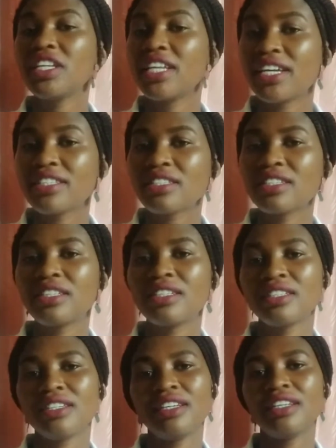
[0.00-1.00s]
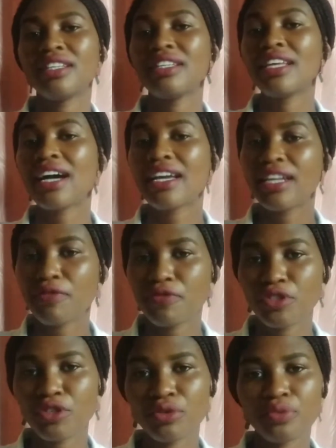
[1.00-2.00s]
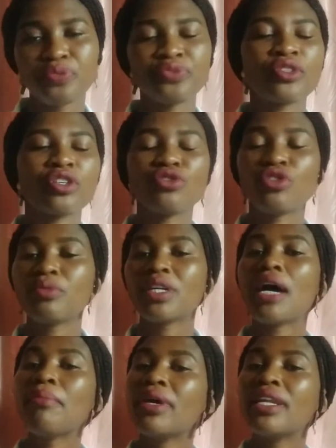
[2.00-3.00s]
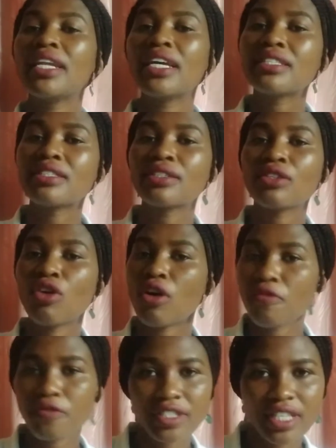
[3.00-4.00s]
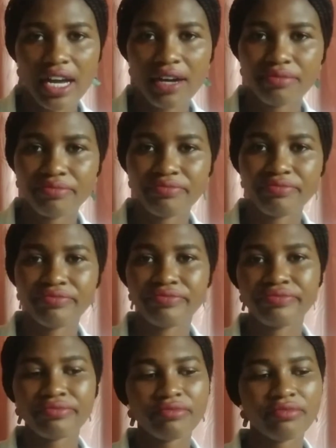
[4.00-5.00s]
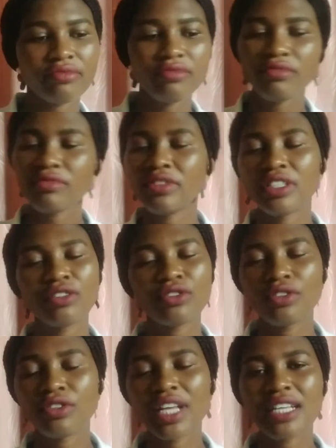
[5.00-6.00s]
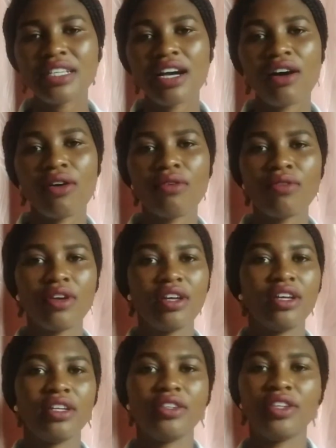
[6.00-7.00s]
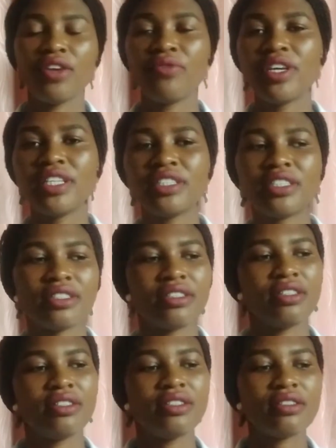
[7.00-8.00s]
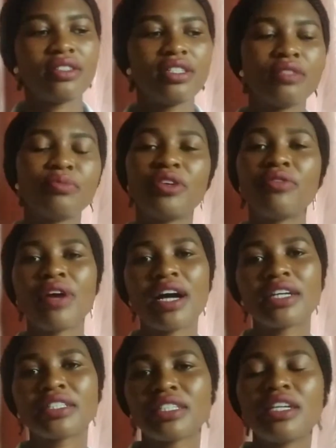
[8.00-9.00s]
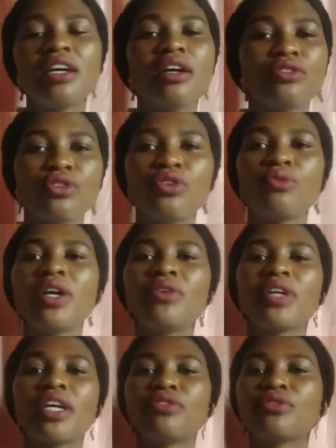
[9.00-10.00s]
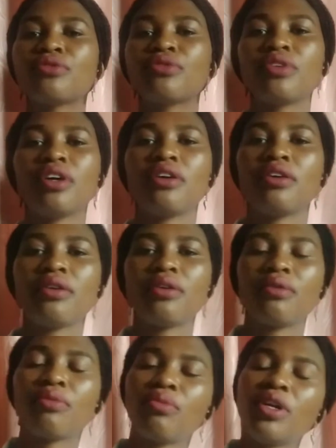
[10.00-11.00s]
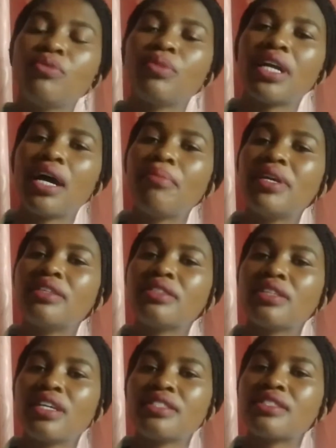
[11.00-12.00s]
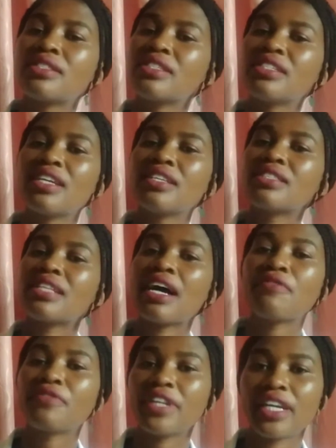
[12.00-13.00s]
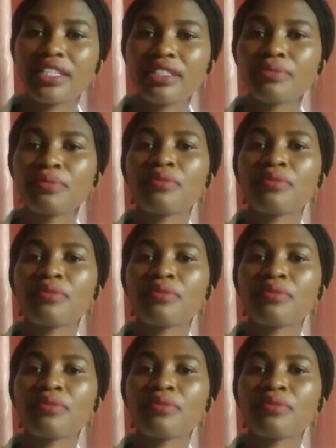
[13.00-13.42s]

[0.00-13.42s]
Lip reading: in nursing in the other video. So you become a nursing officer. So that's how the range is being ranked. So when you get to when you become a senior staff nurse,